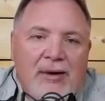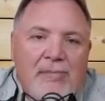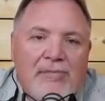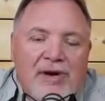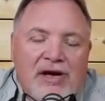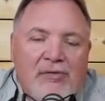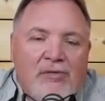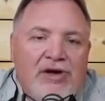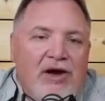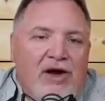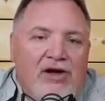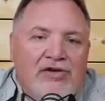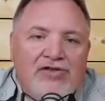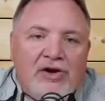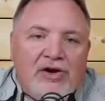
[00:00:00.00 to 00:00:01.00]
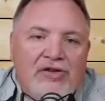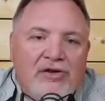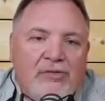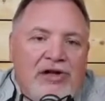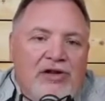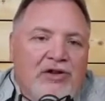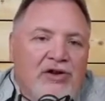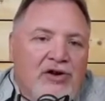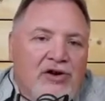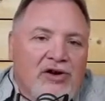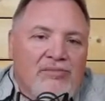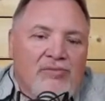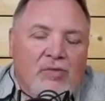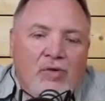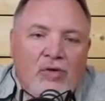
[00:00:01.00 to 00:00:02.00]
but we all know that we
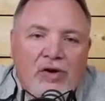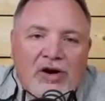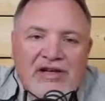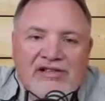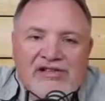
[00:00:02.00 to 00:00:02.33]
learn more